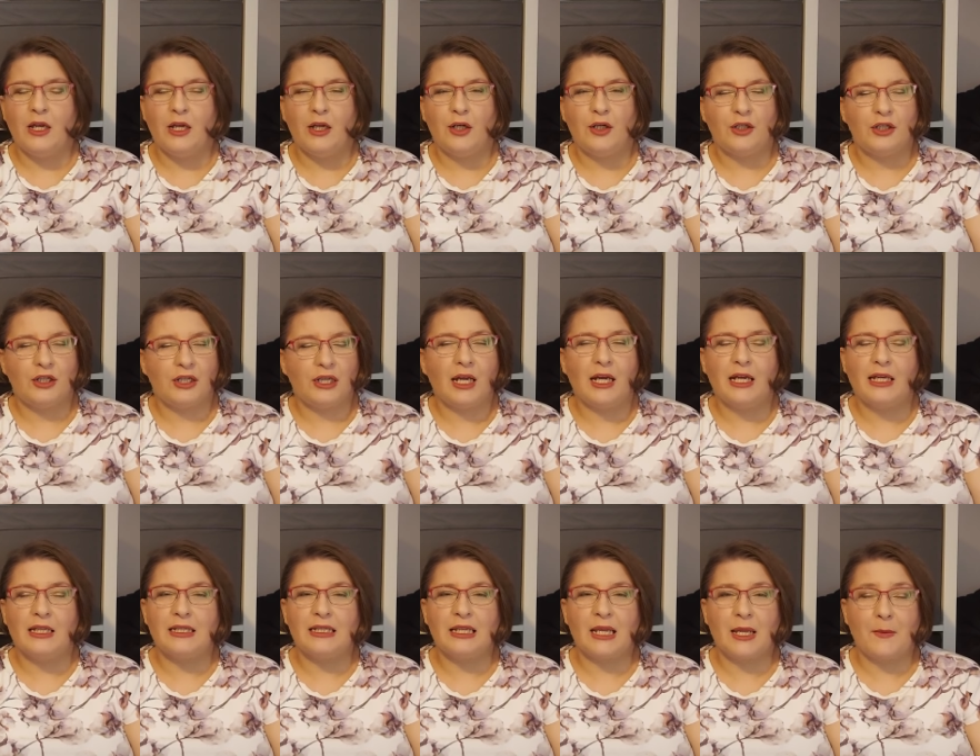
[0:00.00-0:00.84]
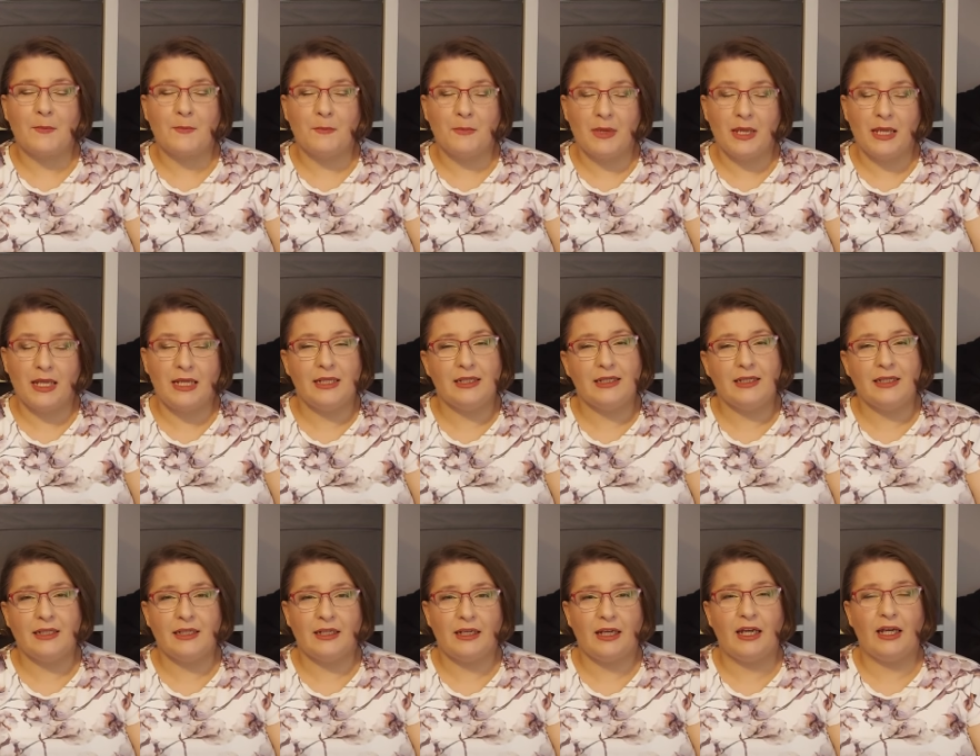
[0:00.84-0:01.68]
She has
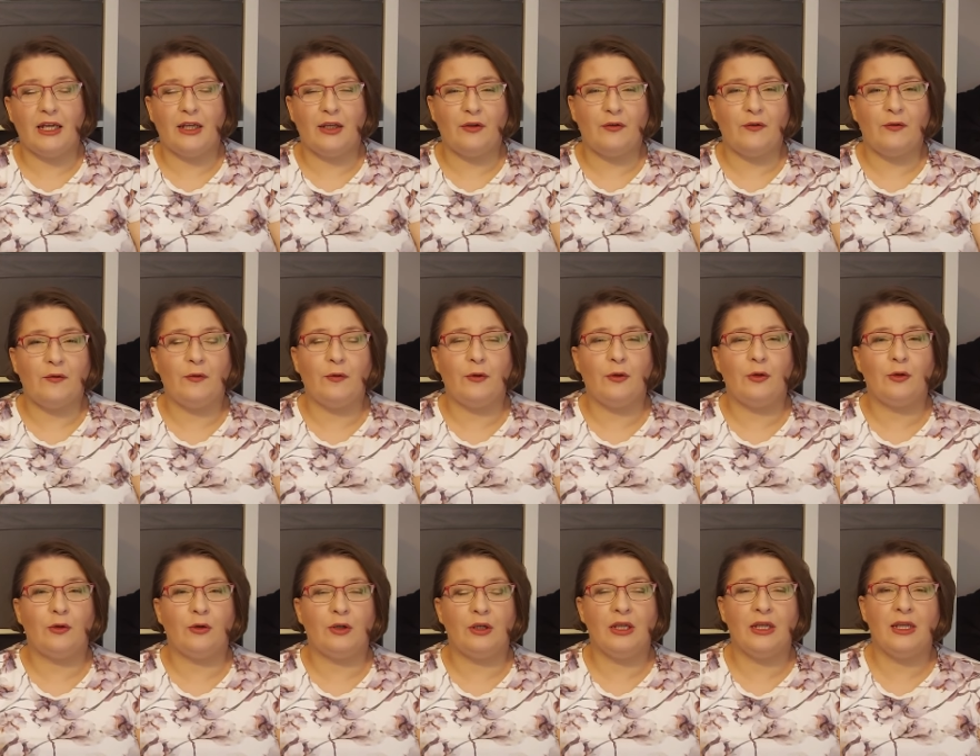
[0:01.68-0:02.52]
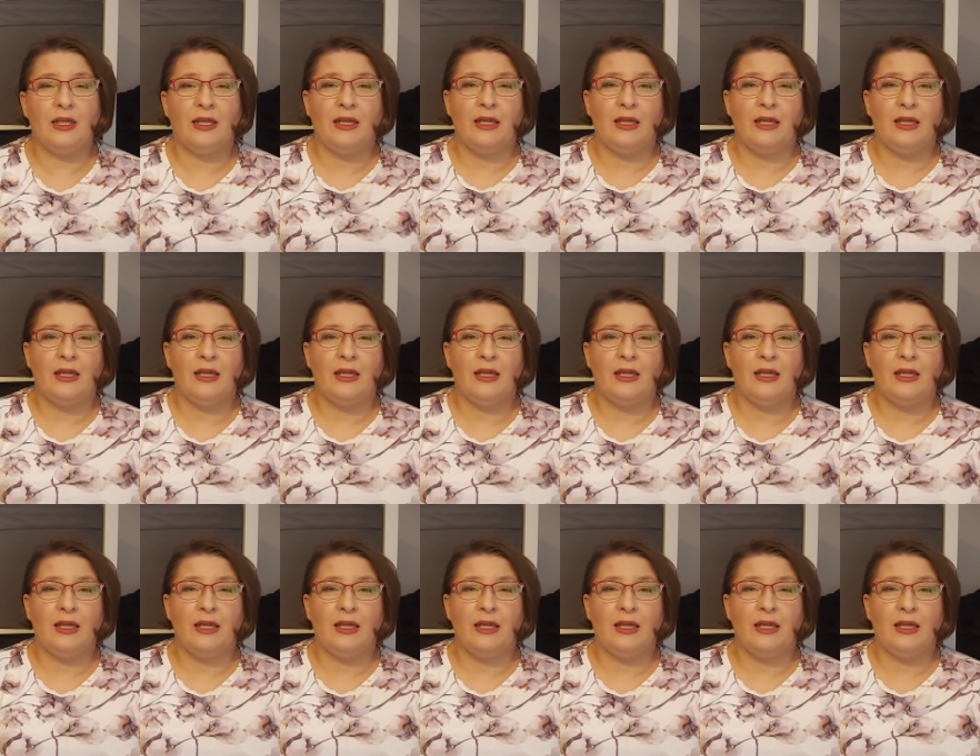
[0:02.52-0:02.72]
amazing eye for